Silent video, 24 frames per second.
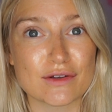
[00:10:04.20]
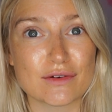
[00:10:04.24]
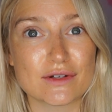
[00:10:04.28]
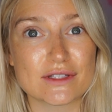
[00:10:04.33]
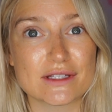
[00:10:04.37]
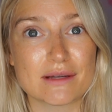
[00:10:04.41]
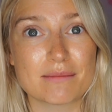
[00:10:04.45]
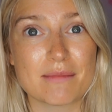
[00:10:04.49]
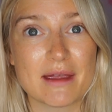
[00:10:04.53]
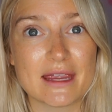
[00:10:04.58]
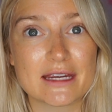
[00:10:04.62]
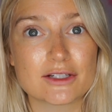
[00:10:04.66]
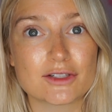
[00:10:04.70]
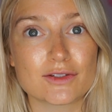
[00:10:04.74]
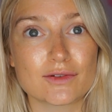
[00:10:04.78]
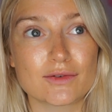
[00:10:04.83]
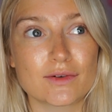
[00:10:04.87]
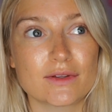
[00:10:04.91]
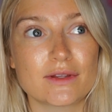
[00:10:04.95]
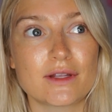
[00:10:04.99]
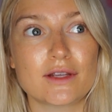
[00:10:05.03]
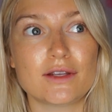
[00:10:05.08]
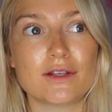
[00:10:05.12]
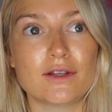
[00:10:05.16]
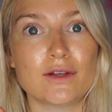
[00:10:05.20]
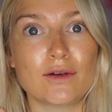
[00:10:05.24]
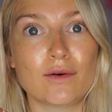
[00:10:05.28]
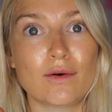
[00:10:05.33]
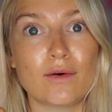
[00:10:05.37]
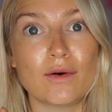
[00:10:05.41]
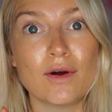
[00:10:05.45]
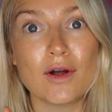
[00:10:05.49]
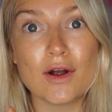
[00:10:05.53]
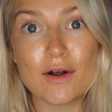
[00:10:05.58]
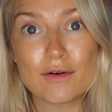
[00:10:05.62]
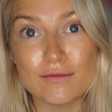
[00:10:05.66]
got to make sure that
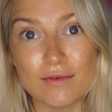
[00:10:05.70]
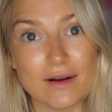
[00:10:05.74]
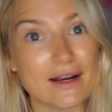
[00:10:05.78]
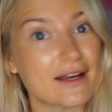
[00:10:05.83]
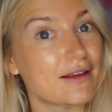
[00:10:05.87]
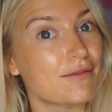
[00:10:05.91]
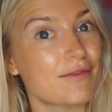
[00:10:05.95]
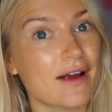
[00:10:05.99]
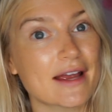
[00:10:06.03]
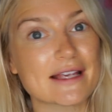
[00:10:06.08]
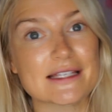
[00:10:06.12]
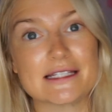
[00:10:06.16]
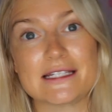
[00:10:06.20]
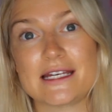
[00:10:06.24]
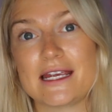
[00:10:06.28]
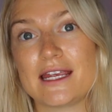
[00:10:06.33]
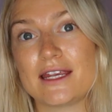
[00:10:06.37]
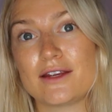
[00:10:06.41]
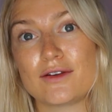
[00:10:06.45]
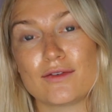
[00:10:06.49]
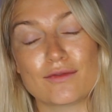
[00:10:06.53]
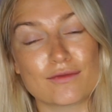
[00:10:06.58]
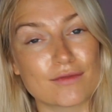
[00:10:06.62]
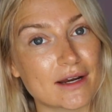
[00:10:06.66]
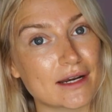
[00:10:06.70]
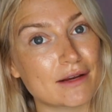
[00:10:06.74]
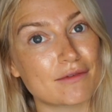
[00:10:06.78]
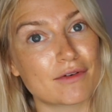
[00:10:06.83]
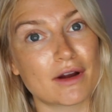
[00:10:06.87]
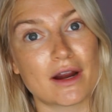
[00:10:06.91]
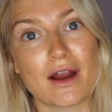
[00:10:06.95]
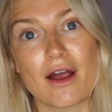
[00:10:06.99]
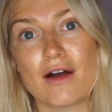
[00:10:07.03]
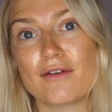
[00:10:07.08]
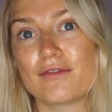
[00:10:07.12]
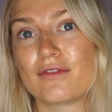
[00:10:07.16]
you're really resting, you're really
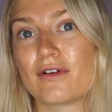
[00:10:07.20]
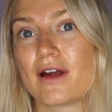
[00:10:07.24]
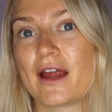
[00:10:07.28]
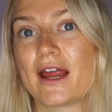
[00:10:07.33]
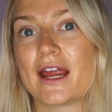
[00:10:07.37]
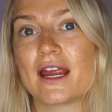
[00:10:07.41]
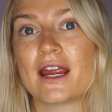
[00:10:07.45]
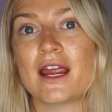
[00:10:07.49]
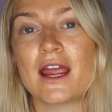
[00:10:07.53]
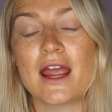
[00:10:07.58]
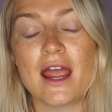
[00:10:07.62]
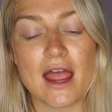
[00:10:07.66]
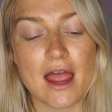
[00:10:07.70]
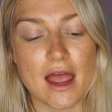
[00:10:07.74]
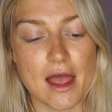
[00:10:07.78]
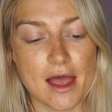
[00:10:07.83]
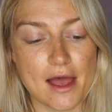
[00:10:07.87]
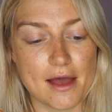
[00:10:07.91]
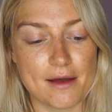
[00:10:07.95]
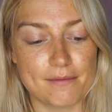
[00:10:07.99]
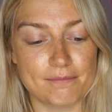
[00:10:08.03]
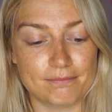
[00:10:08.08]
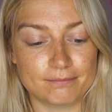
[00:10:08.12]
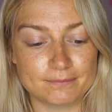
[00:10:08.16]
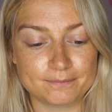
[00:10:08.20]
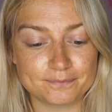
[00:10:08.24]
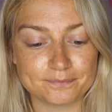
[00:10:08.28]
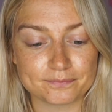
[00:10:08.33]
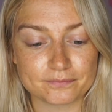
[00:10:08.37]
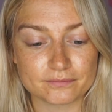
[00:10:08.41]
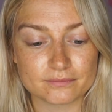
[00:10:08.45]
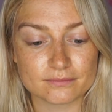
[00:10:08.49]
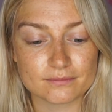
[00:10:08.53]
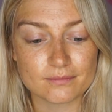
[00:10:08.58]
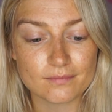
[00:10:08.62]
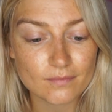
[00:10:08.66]
recovering,
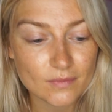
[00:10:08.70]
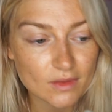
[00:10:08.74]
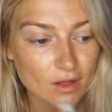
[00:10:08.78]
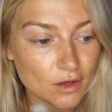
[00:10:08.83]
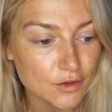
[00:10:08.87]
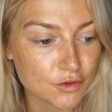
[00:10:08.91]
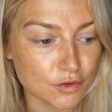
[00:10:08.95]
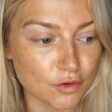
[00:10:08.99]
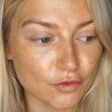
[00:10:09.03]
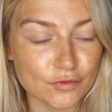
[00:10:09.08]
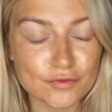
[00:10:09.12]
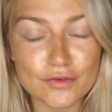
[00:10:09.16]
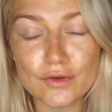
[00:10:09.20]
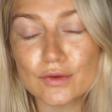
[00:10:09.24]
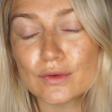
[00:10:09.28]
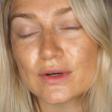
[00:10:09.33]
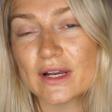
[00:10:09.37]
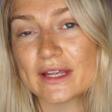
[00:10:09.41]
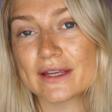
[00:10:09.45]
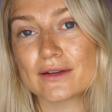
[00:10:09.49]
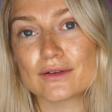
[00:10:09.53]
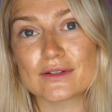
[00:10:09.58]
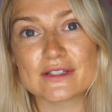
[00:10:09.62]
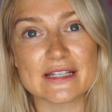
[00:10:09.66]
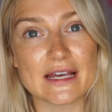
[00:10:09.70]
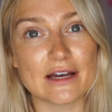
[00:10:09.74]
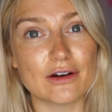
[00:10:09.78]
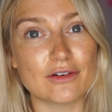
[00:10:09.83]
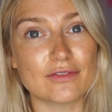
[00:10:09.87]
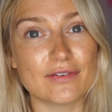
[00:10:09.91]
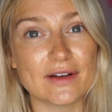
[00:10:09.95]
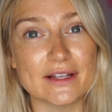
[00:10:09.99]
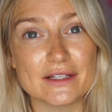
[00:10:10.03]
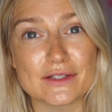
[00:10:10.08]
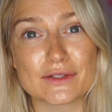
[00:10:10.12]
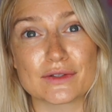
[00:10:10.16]
you're fueling
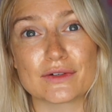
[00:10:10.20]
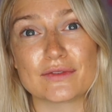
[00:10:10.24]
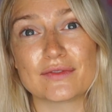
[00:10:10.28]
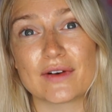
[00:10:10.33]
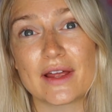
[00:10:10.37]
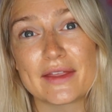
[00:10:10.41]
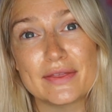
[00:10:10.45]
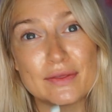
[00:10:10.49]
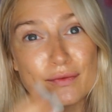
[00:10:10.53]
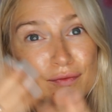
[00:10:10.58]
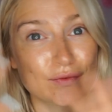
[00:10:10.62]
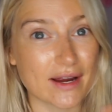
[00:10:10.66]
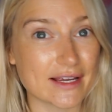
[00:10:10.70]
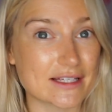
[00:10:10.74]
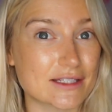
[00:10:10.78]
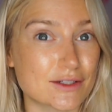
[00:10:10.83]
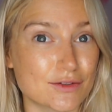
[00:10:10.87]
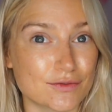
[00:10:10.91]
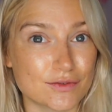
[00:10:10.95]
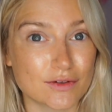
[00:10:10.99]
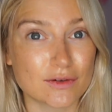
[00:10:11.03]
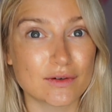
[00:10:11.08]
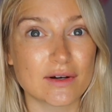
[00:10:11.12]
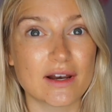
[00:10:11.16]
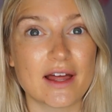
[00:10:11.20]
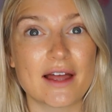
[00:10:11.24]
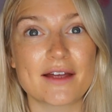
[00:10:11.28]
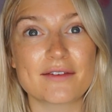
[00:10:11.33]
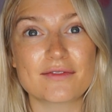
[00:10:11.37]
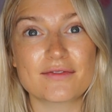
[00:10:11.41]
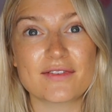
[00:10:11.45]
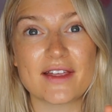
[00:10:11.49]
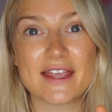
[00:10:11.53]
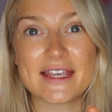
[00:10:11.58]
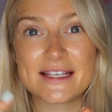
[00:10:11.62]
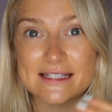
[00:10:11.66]
yourself, and sort of like the rest of your
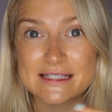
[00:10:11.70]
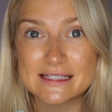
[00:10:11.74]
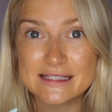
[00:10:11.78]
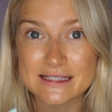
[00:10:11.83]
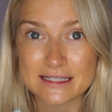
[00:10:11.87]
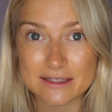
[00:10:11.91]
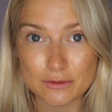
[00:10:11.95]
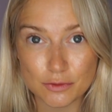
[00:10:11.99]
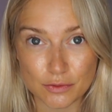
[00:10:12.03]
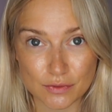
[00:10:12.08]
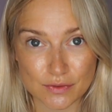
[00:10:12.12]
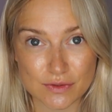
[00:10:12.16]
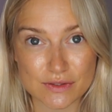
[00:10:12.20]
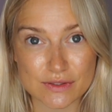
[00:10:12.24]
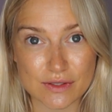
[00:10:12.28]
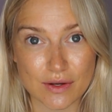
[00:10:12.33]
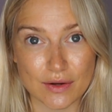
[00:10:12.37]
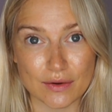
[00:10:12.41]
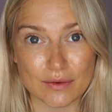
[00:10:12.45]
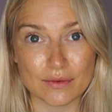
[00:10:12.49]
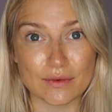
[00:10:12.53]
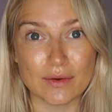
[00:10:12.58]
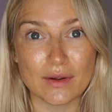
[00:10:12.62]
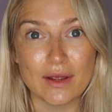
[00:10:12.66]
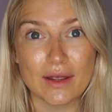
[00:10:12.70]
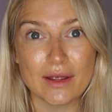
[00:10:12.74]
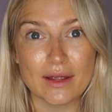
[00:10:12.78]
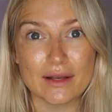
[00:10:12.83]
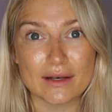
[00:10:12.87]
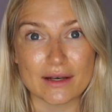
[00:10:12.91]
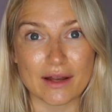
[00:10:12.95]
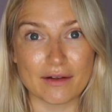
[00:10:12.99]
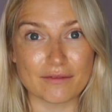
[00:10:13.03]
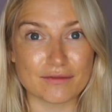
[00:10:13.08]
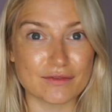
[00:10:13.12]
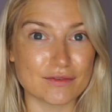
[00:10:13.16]
life is also
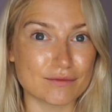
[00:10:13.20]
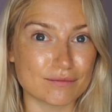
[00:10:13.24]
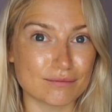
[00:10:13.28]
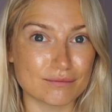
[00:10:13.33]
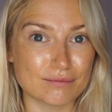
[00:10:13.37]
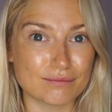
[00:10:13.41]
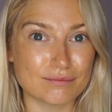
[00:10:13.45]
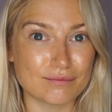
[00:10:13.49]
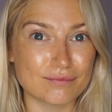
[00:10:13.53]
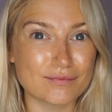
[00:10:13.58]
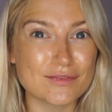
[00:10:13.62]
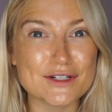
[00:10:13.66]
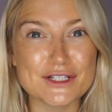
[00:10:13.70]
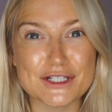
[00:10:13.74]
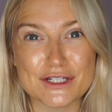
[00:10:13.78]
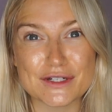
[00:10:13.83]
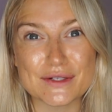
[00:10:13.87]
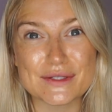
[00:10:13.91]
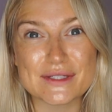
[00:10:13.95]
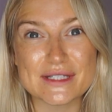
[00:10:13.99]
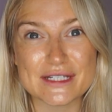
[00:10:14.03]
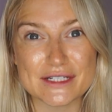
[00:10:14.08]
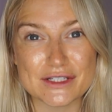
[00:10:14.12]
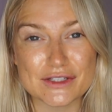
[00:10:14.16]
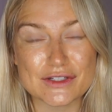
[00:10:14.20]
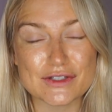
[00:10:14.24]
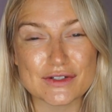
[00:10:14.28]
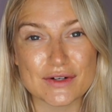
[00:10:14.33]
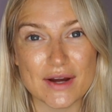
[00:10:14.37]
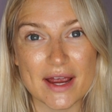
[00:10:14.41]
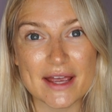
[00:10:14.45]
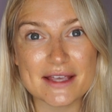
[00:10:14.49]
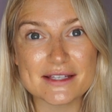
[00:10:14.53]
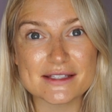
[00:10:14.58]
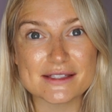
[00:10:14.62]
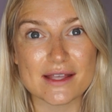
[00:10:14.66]
like reduced in
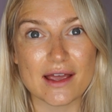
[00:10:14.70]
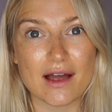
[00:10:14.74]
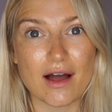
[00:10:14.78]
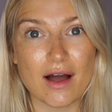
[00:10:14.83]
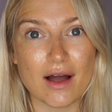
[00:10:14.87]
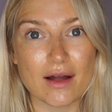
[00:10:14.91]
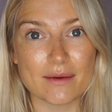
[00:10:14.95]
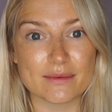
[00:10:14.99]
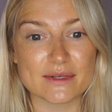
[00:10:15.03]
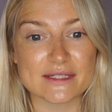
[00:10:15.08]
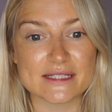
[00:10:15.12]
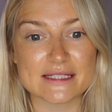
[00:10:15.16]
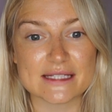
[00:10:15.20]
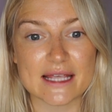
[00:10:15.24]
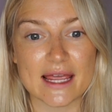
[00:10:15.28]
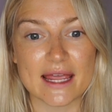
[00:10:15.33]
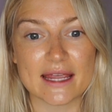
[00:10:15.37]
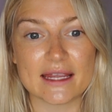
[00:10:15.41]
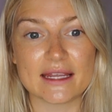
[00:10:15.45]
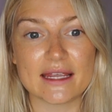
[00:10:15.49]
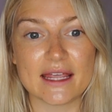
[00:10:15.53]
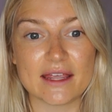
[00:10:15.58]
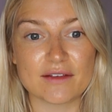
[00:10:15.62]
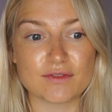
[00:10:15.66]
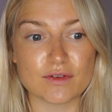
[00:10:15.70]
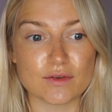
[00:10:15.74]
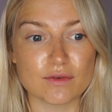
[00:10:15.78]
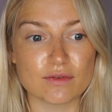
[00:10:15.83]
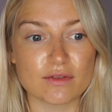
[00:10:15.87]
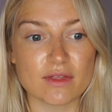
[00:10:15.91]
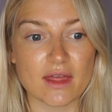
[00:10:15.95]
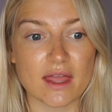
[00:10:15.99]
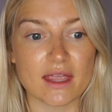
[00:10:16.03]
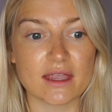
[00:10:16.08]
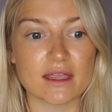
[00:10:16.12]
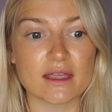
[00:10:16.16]
stress. So I would say, if you
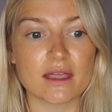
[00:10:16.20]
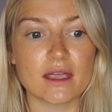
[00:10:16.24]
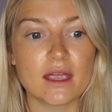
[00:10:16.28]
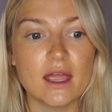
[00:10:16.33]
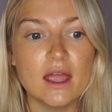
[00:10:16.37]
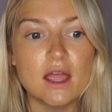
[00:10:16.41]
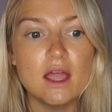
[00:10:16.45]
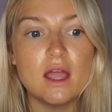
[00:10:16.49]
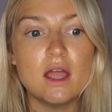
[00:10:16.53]
think